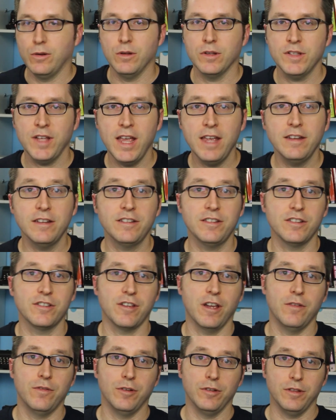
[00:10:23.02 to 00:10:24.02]
Well, scientists
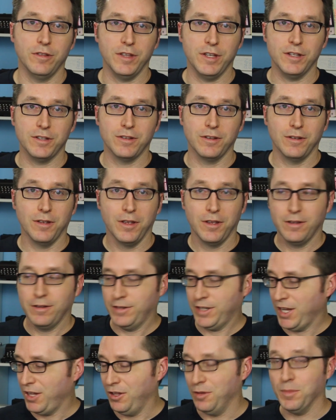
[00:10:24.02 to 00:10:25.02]
discovered that these
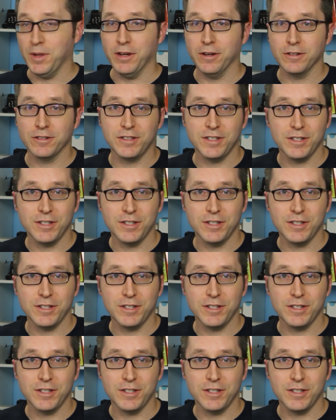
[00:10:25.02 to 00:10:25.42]
telomeres,